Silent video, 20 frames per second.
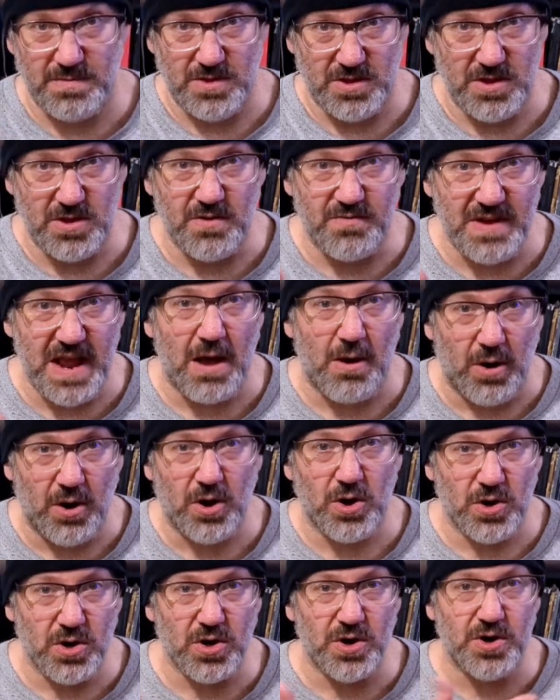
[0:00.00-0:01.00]
you've now
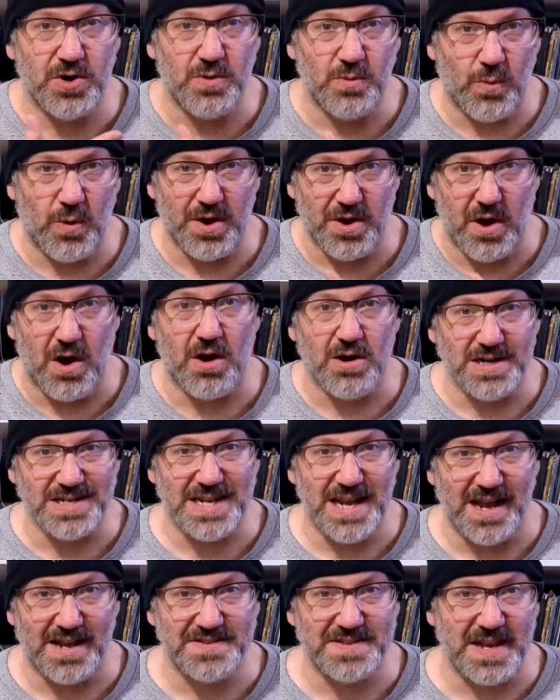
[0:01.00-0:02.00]
heard what a heart
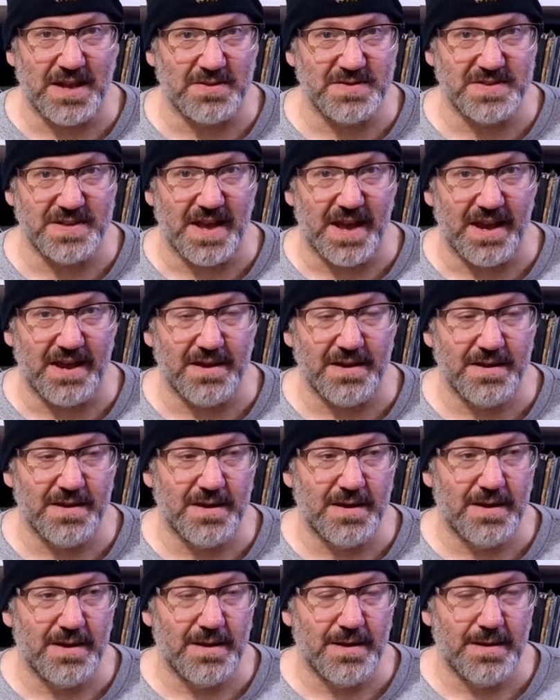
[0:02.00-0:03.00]
attack sounds like,
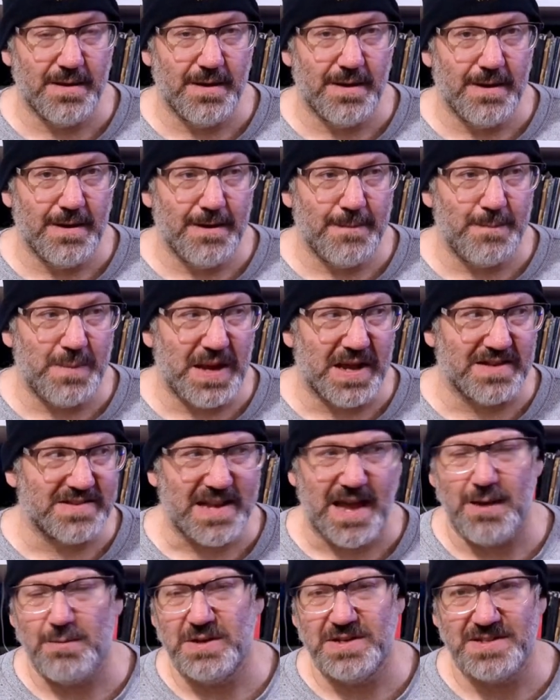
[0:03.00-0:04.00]
because
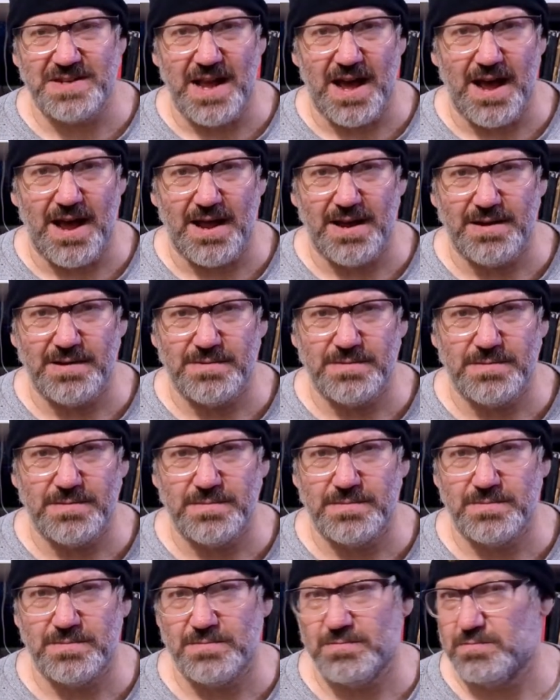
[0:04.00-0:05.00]
I was not
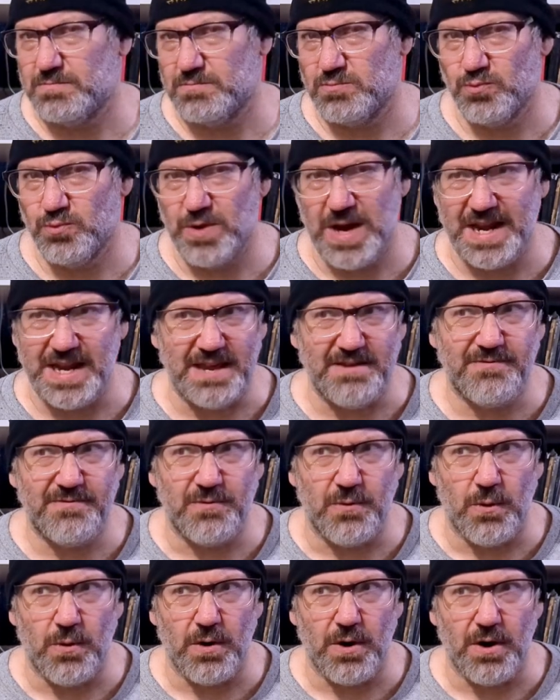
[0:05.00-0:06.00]
ready
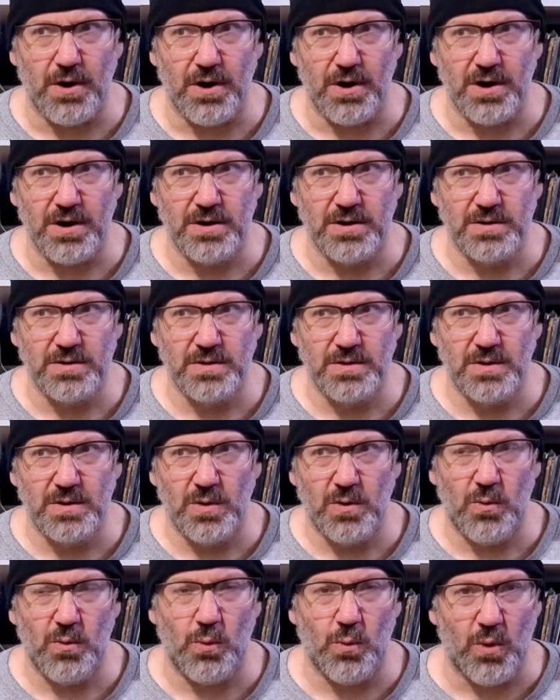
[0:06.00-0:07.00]
for
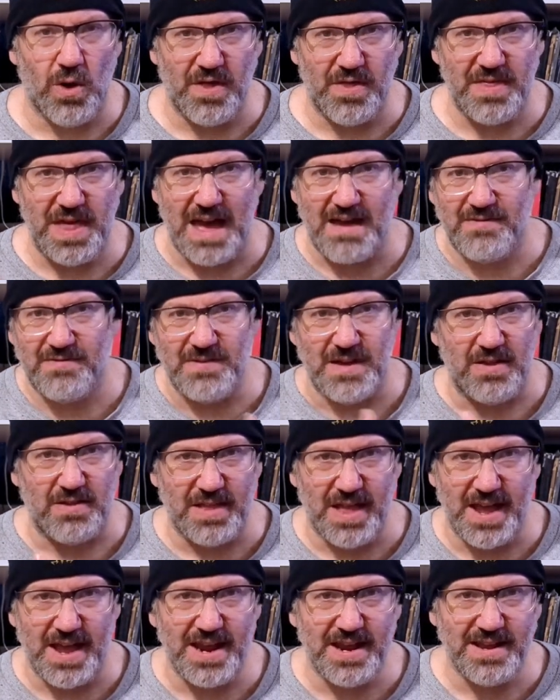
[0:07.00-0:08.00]
what that felt
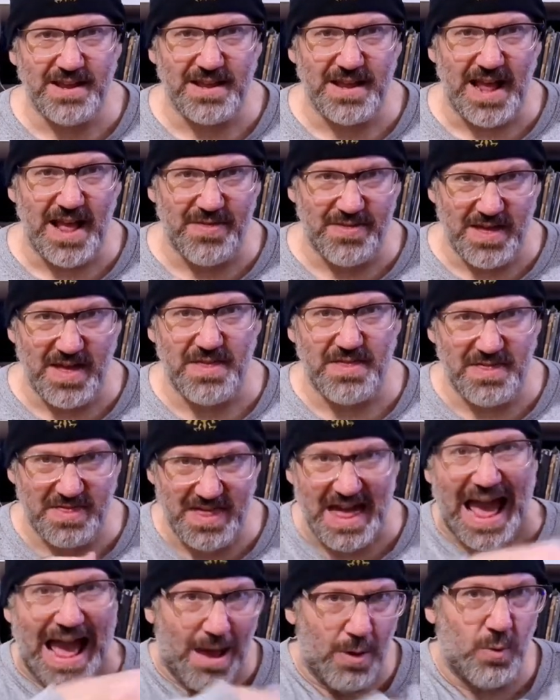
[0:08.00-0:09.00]
like and
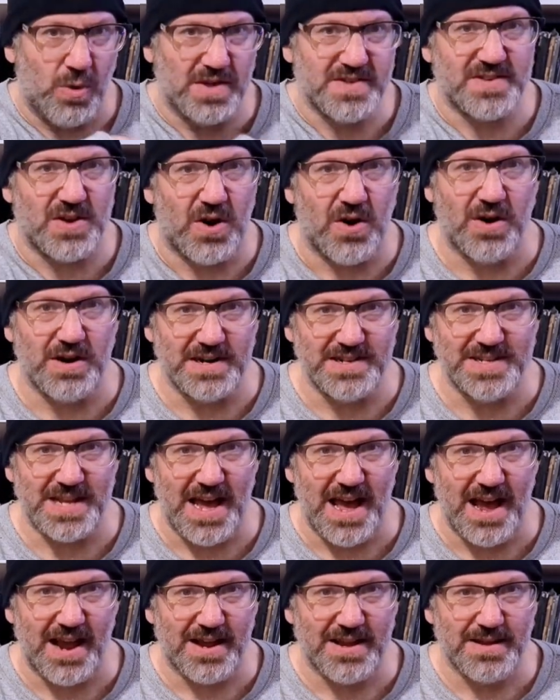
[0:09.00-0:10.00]
that was a heart
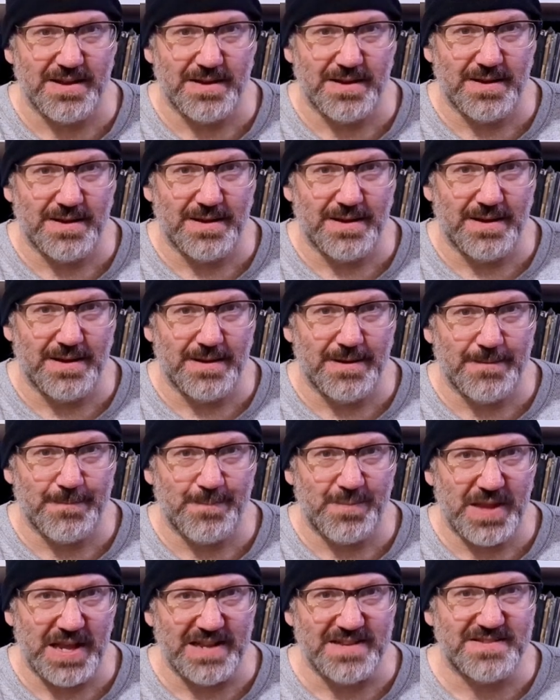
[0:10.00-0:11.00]
attack.
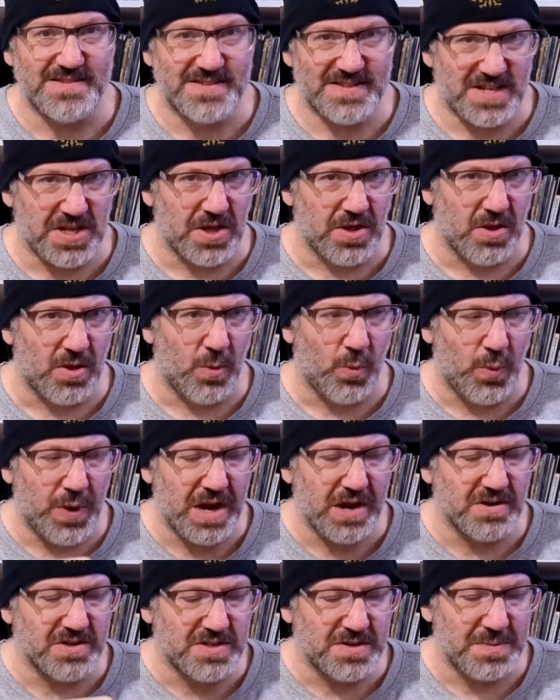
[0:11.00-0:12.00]
It's still
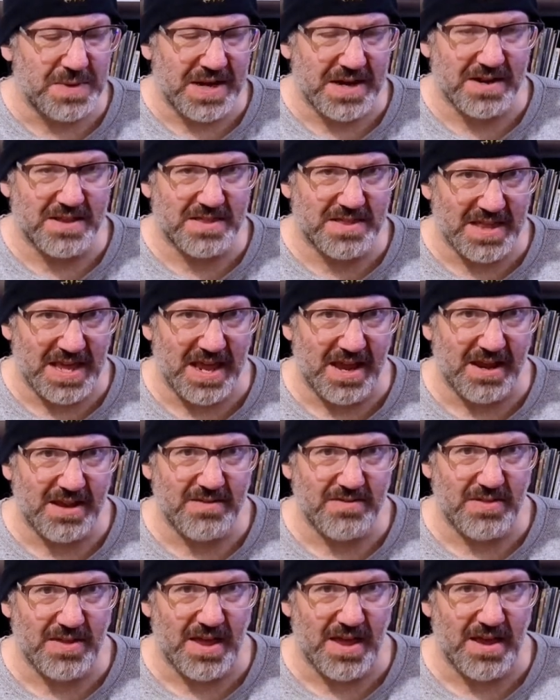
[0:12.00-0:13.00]
weird to me to think
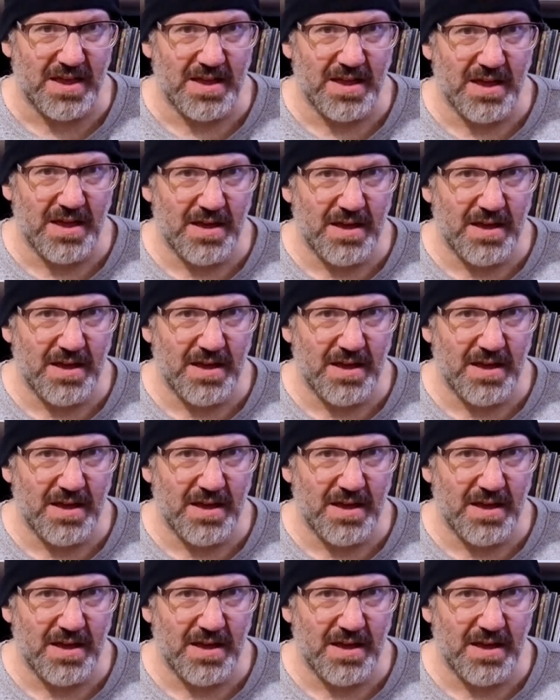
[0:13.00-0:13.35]
that